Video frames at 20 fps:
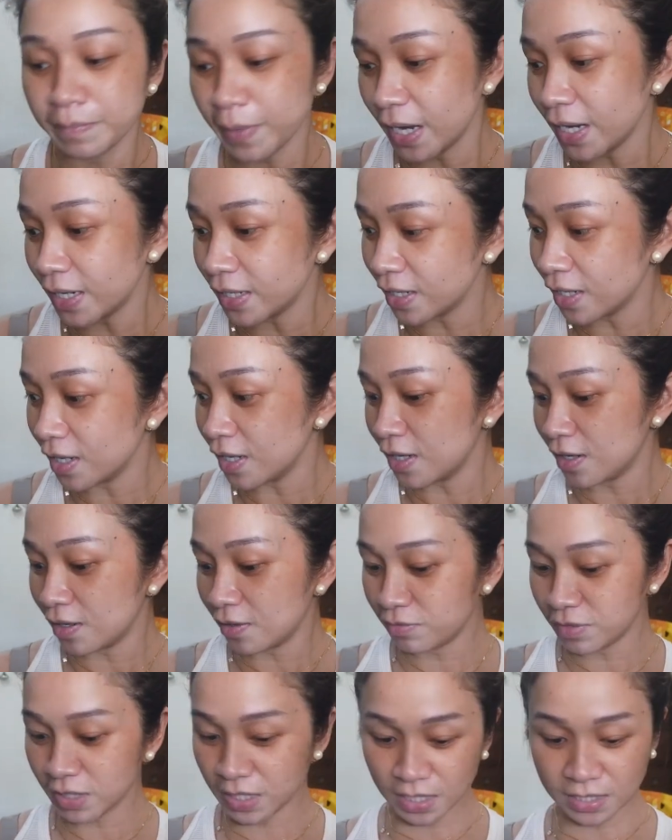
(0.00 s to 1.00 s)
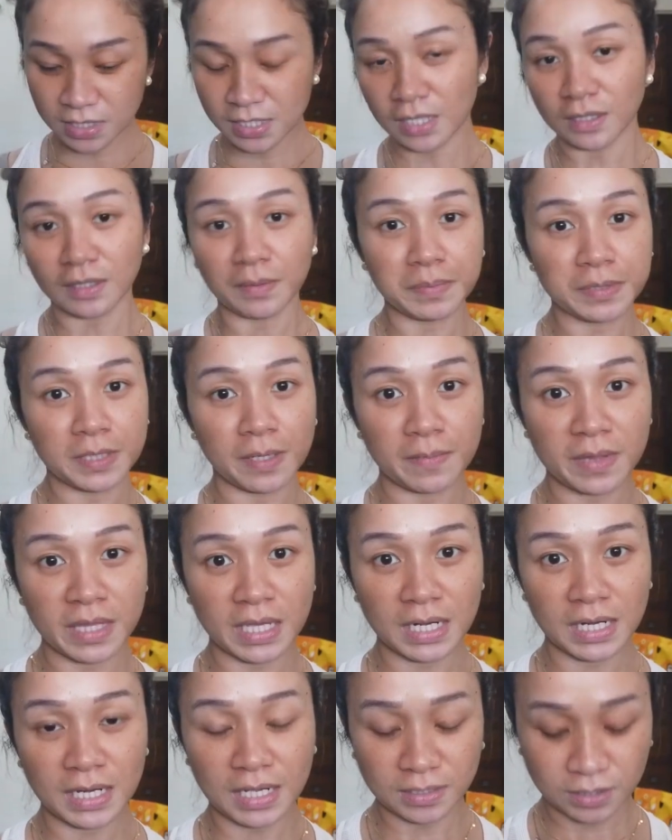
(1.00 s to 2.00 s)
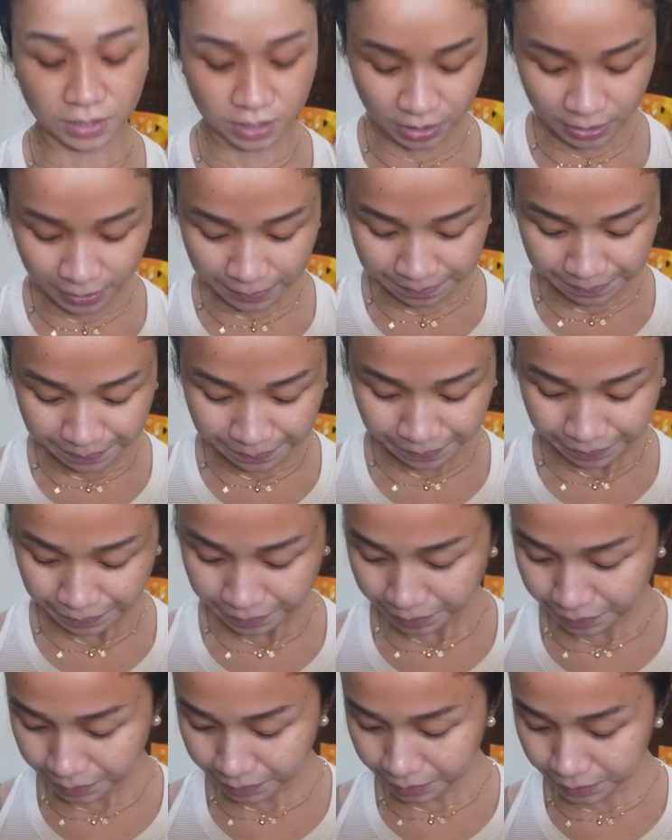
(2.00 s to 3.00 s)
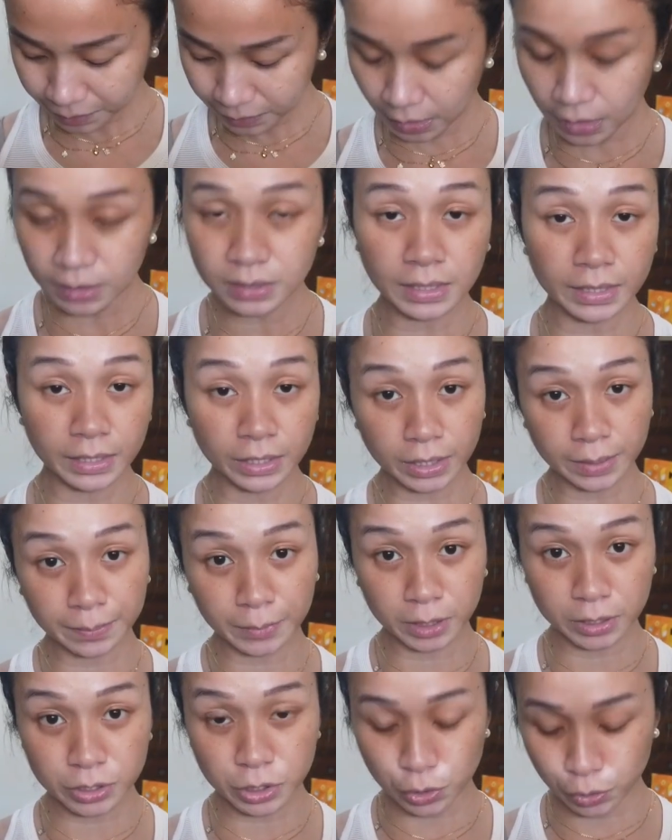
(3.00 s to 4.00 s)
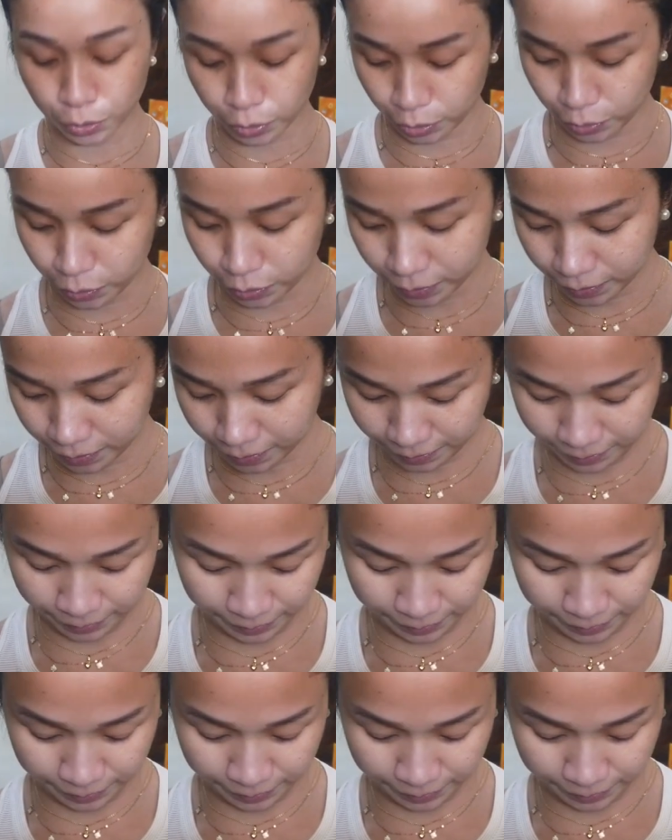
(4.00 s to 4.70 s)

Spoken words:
para we can set up something later. And later, I'm gonna show you.